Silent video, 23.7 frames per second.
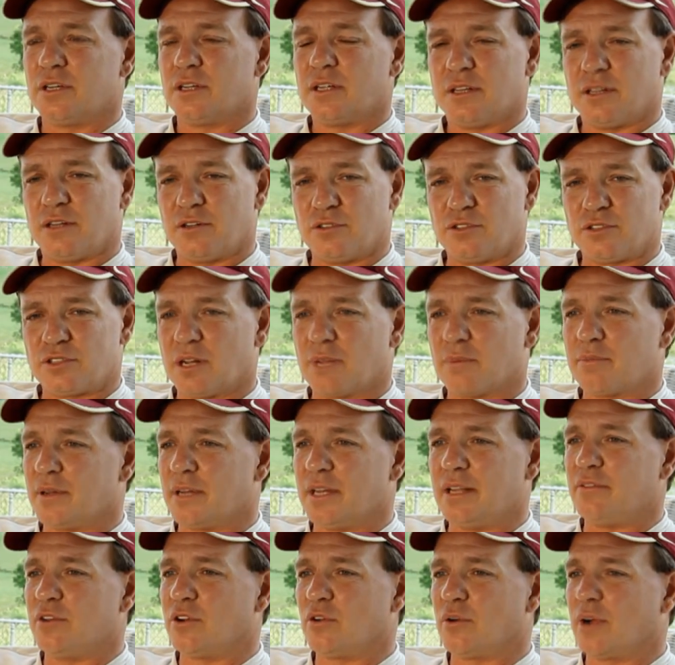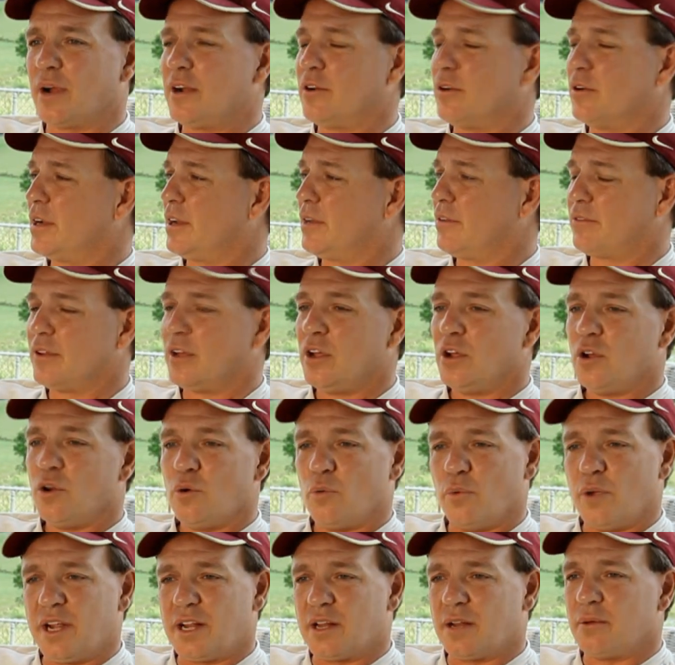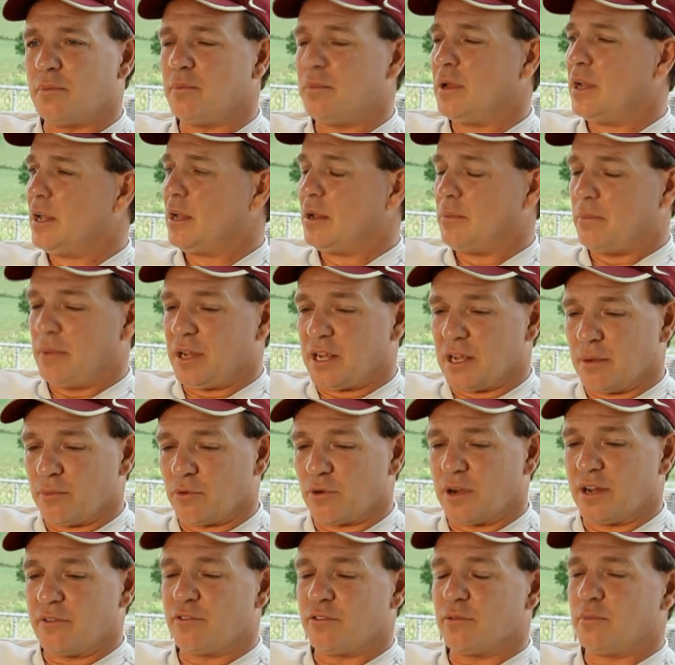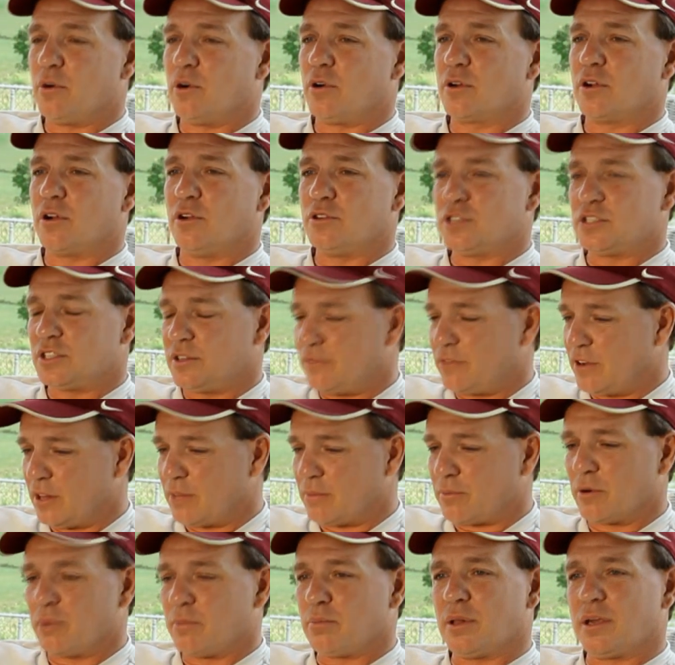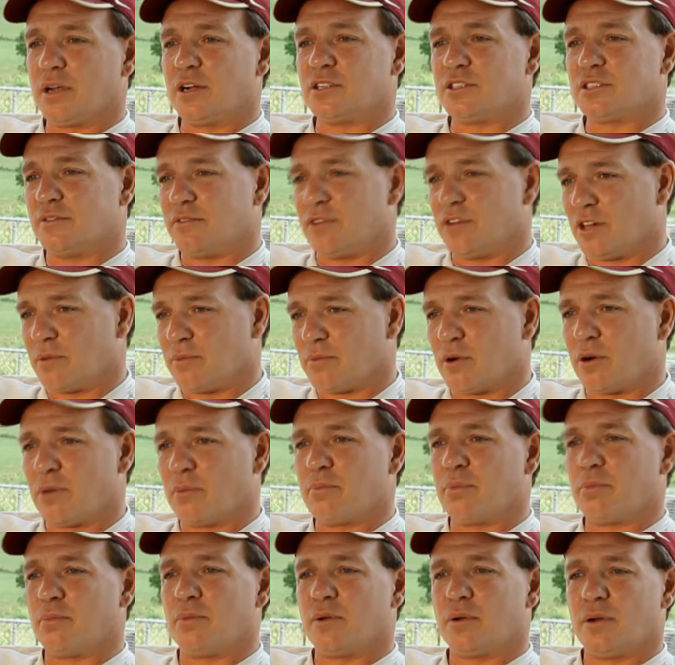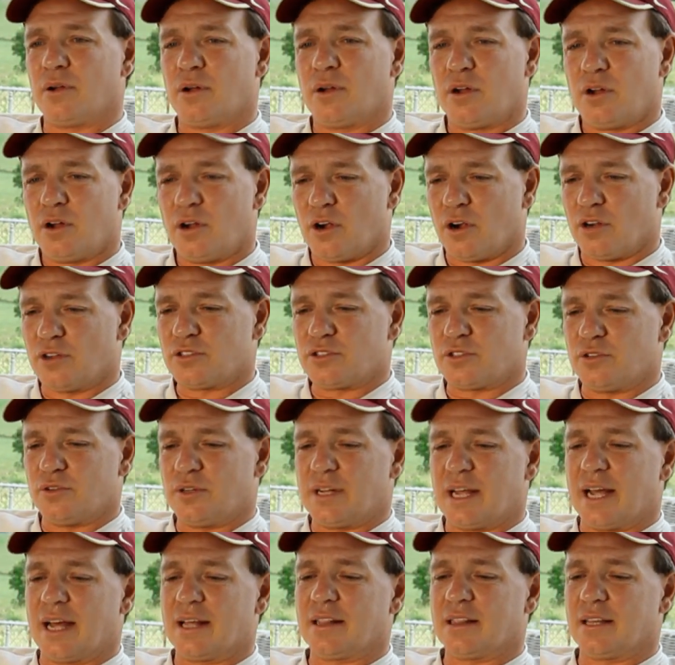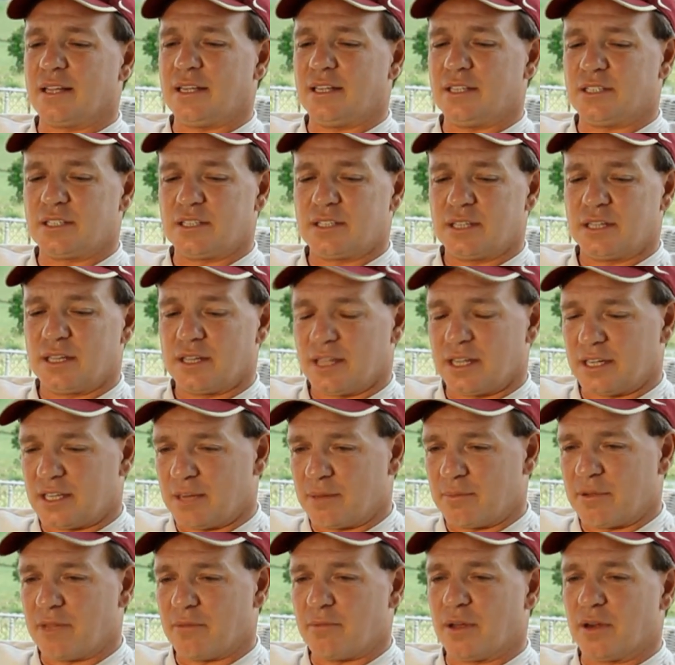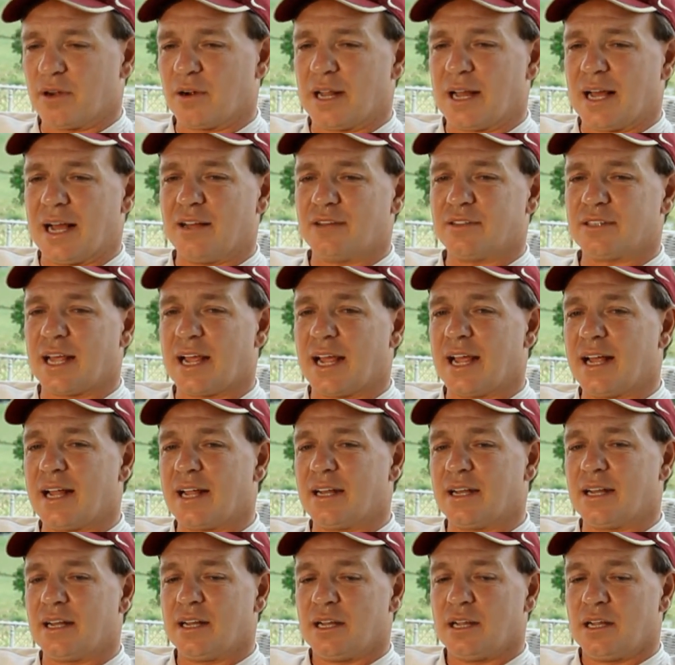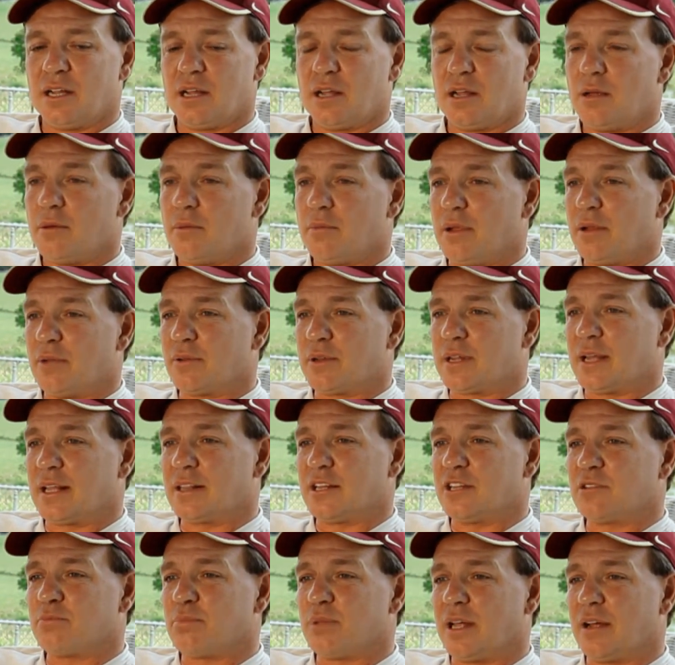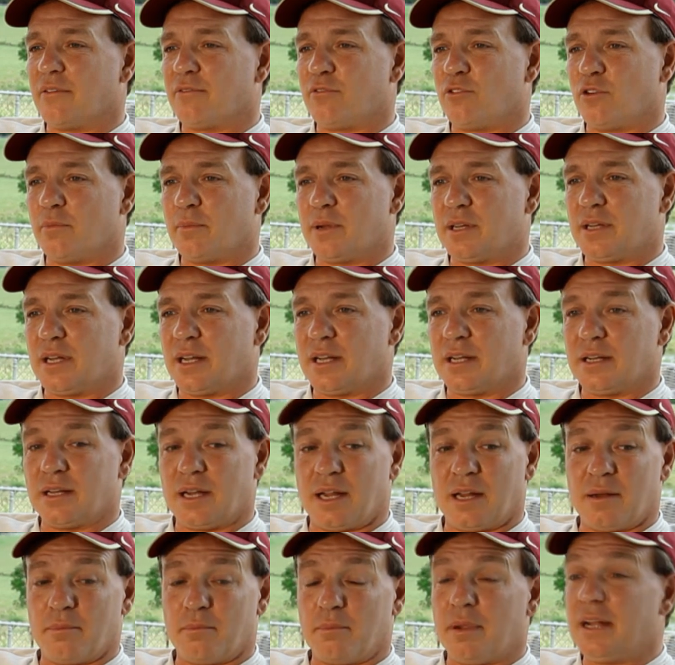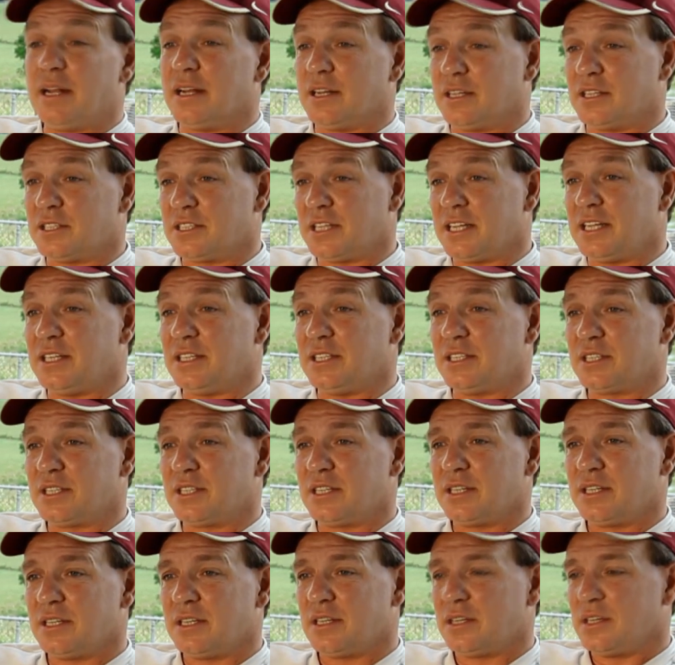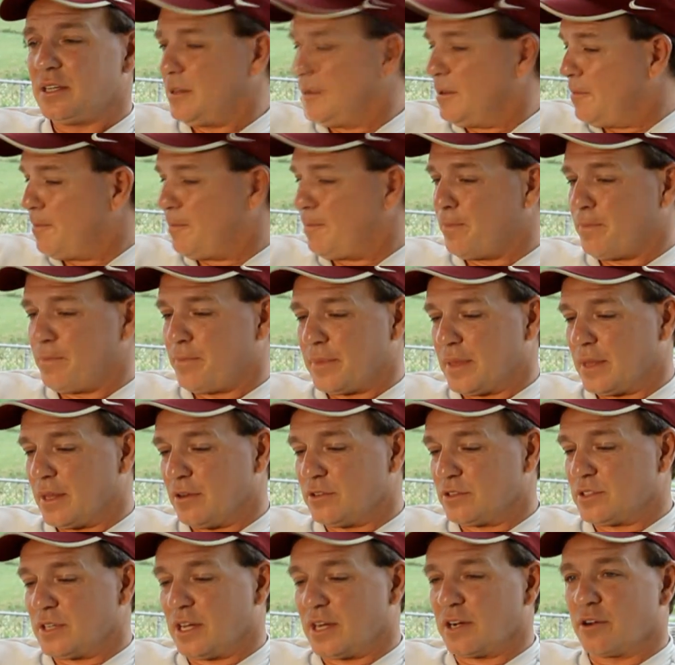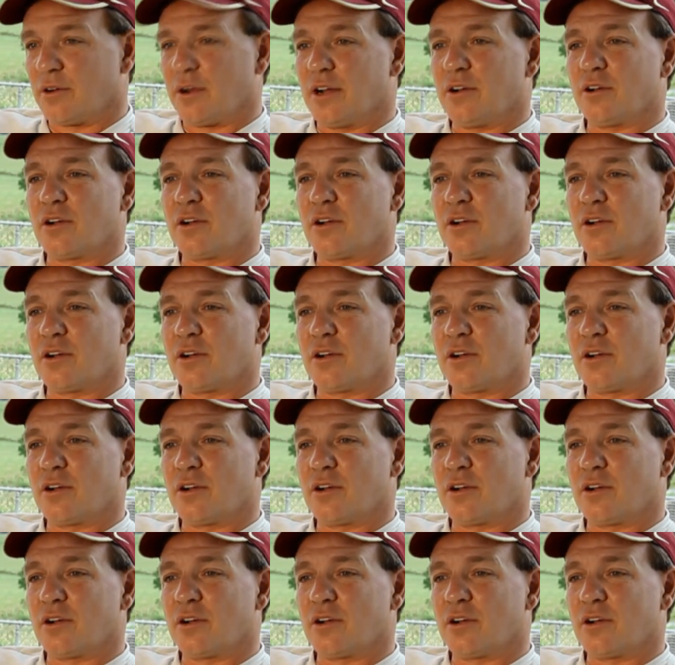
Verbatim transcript: That there's something even greater, and if we can become great football coaches, develop our players, develop our, our student athletes, let them have better lives, and be able to take this platform and, and, and beat a disease, there's not a greater